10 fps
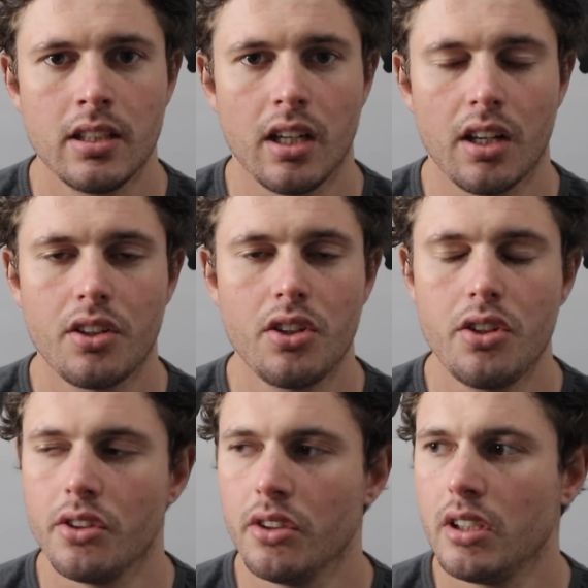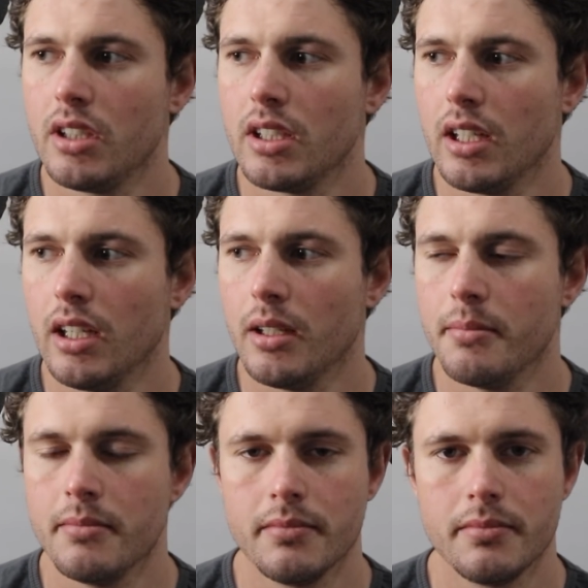I don't know,
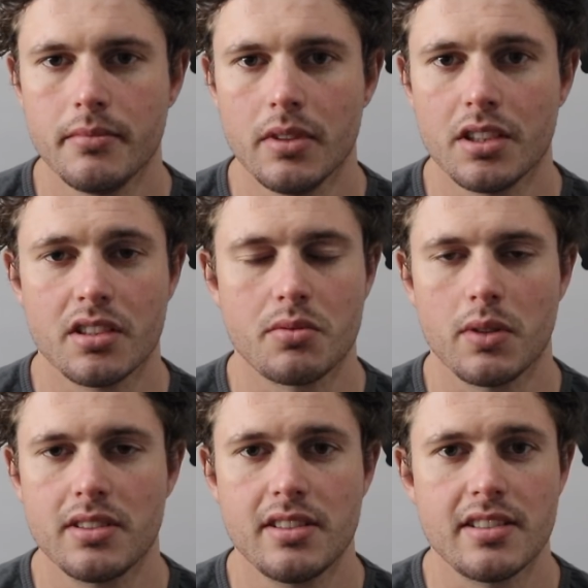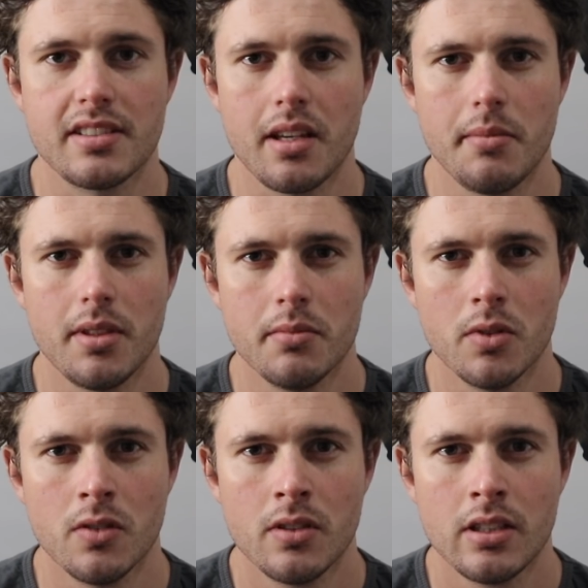it just wasn't the same anymore.